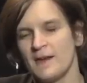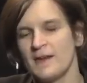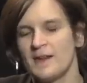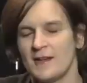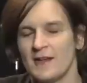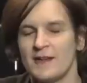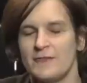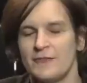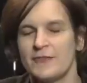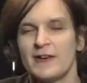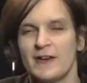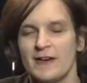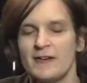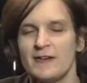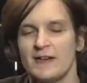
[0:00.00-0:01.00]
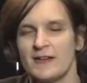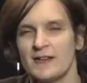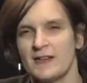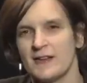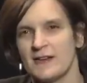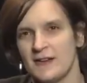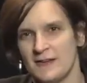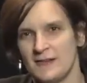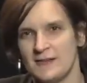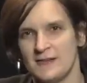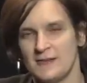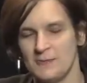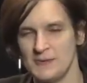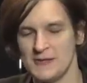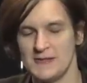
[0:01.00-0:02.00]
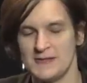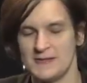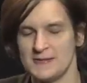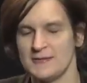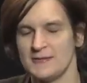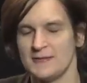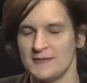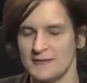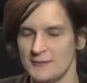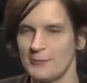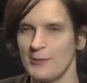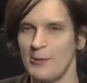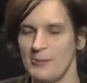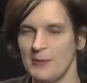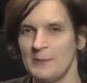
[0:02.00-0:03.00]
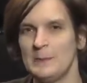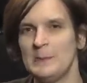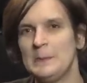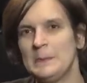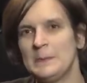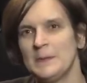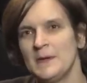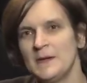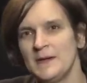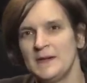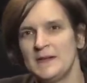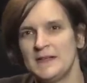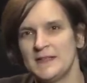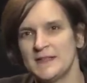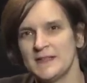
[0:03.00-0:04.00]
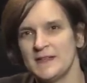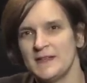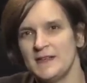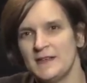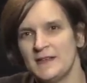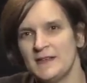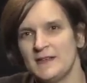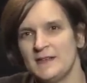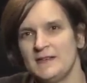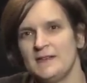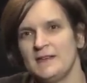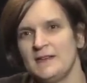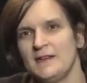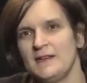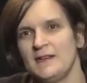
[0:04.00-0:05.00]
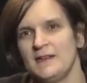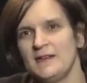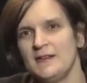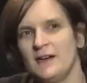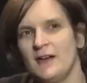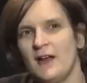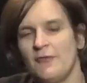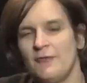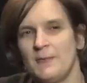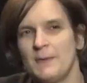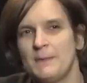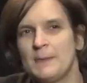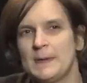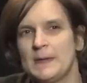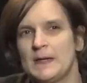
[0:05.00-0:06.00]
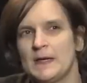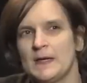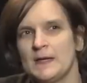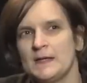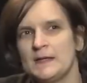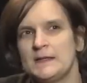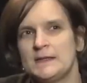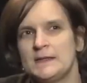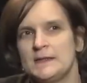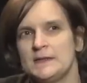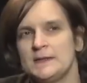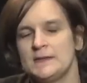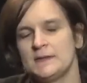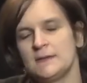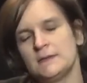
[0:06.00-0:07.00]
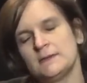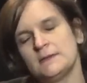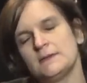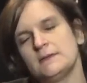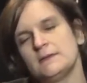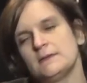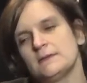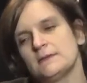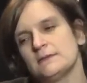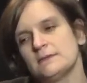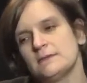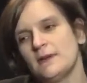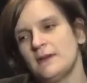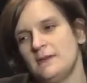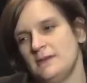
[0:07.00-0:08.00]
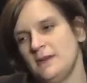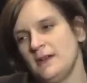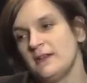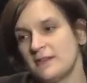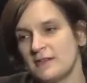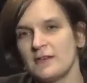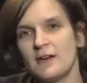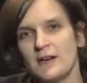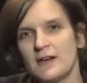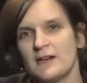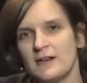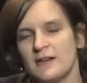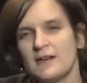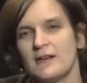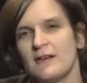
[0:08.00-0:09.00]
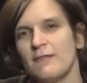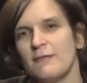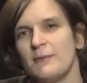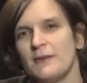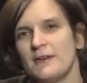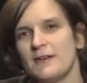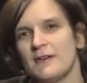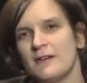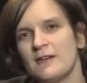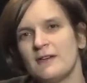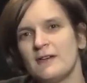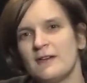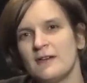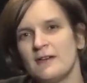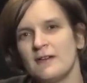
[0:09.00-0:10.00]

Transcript: In that field, I think that's a bit uh, the problem. In a lot of people, um, and historically, have been